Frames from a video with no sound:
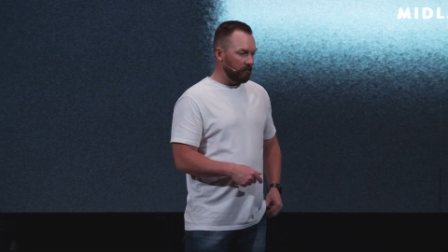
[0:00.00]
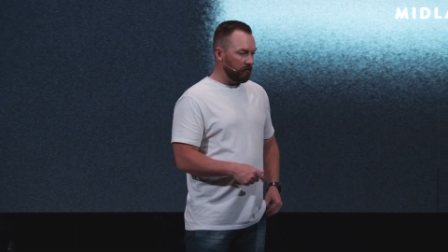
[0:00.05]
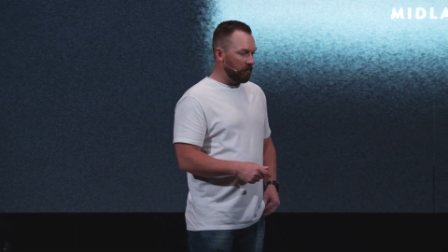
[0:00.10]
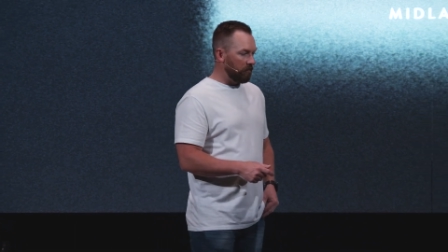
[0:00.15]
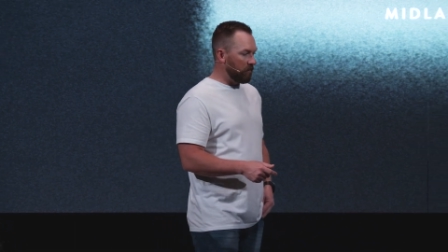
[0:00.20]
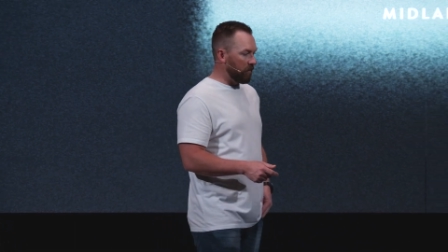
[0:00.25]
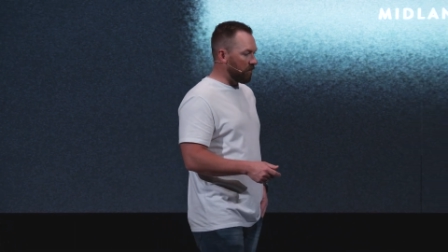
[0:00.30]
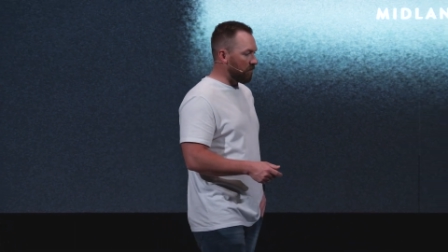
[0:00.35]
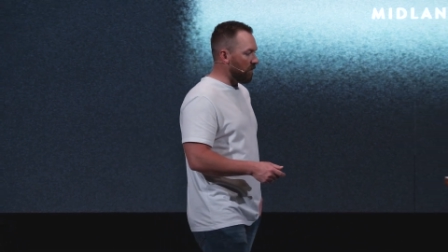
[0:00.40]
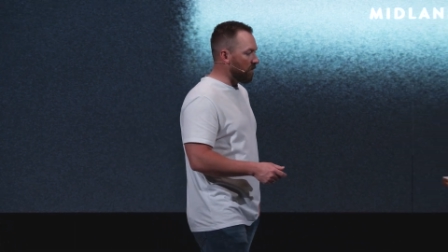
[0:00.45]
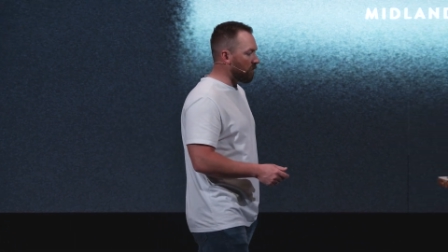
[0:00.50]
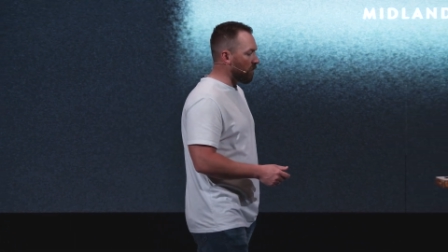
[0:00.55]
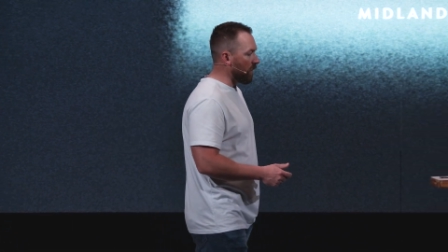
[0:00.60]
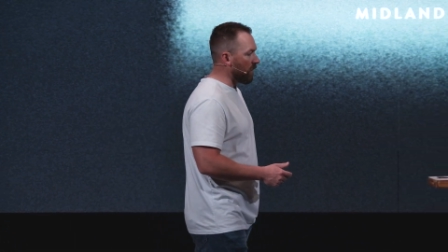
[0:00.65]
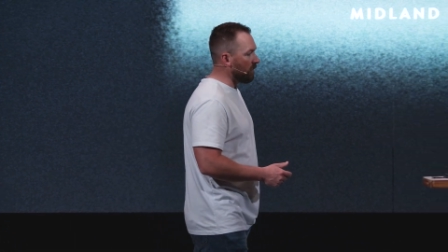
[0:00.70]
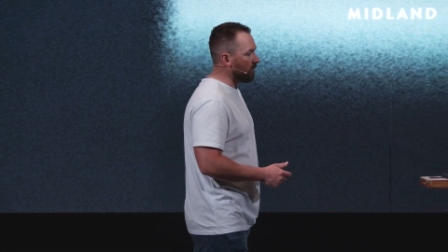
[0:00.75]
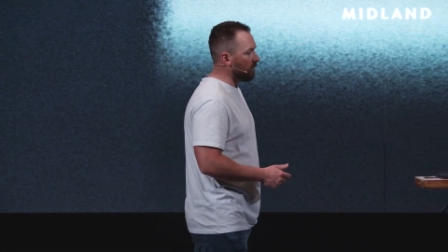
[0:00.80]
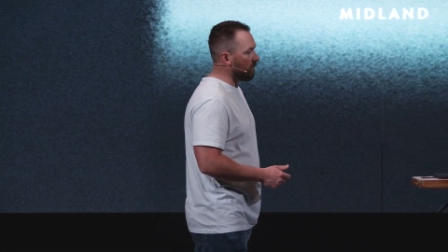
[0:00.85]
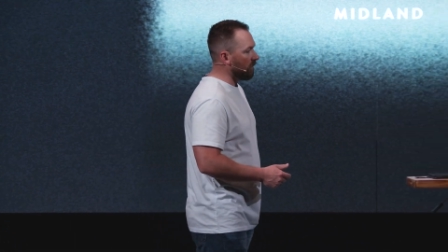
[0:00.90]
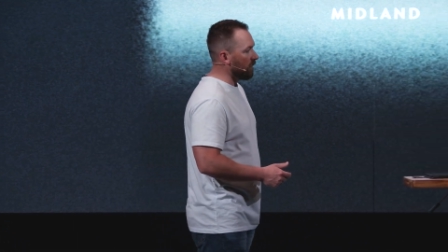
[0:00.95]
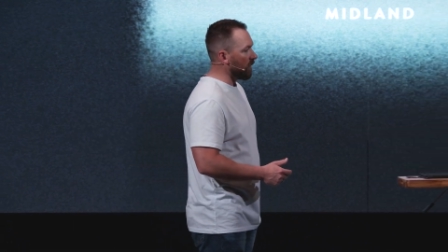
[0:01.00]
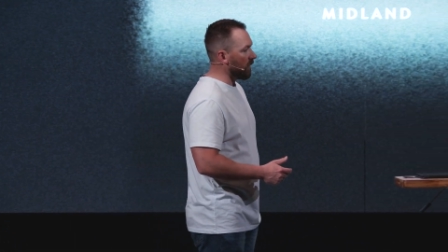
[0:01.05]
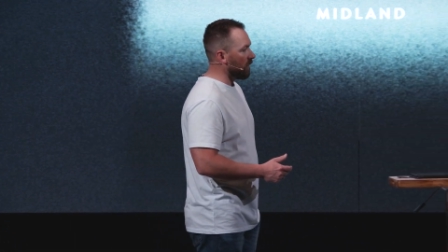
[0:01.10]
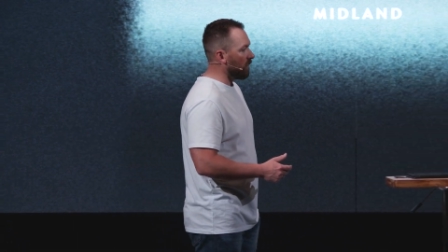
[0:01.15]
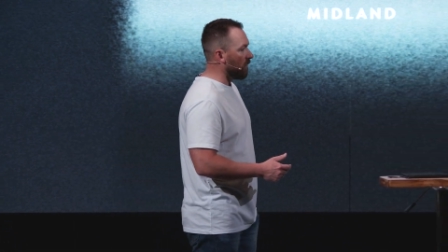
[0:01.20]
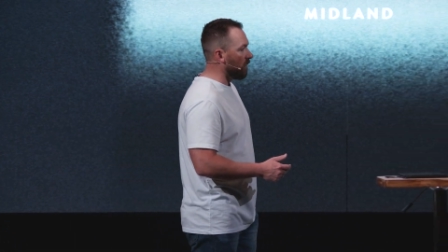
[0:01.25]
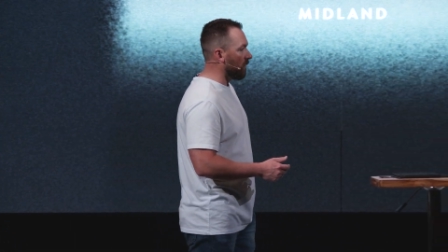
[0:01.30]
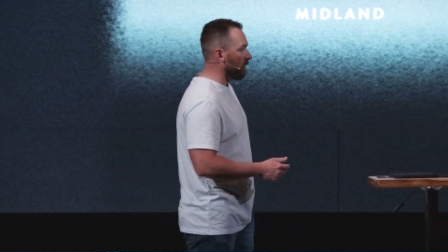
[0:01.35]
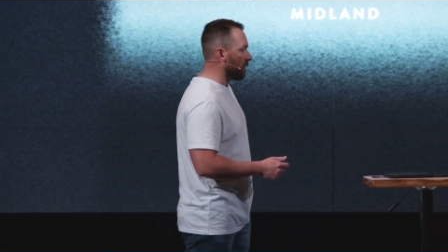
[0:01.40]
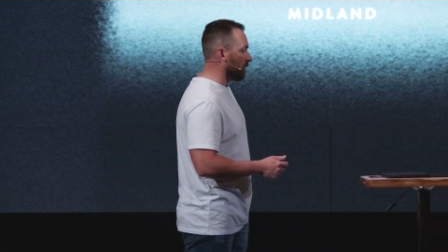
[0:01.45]
if you've been around Braden for very
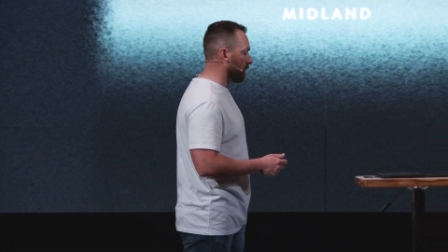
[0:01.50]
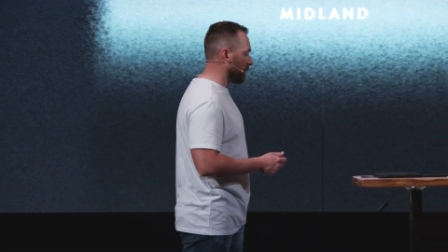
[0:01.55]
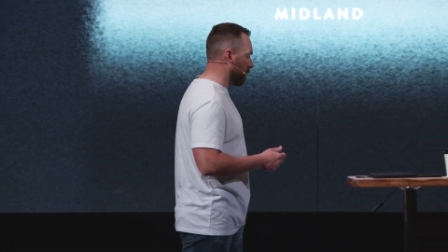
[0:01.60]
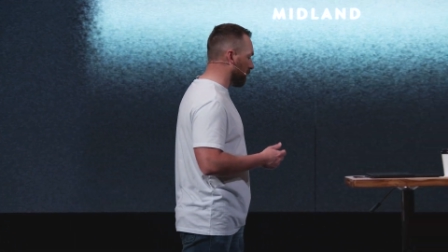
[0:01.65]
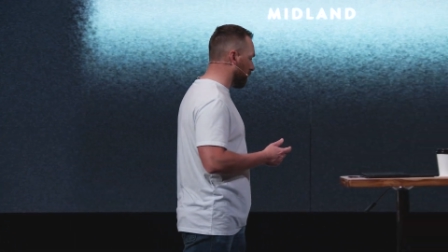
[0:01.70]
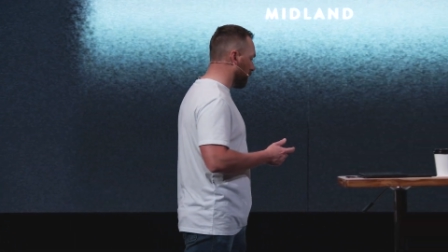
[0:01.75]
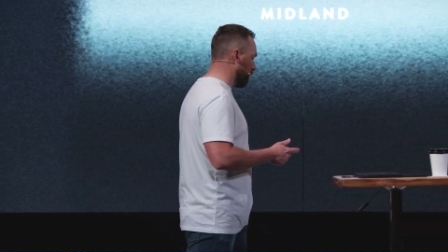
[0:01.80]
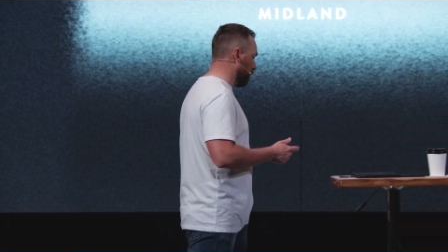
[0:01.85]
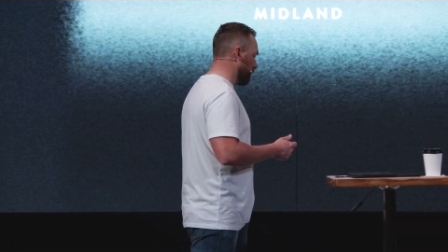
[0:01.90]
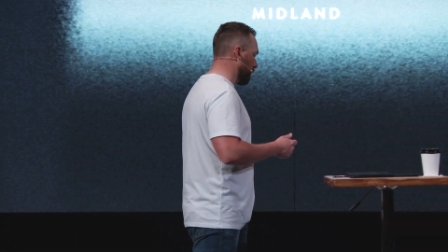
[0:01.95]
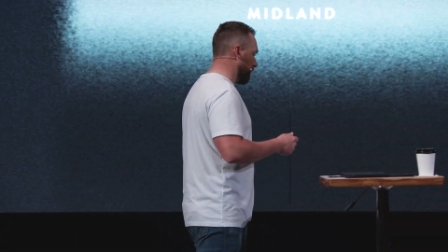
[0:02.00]
long, you'll know